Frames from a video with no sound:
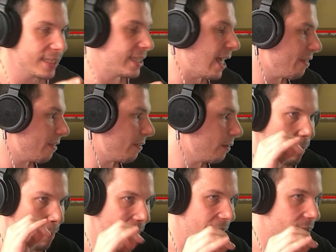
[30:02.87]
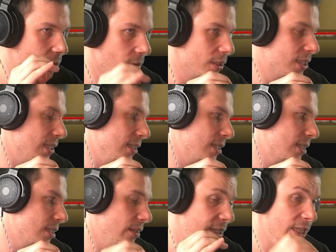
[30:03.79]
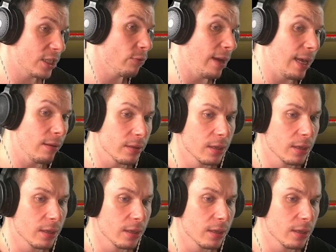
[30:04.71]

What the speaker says: death might cost us this round.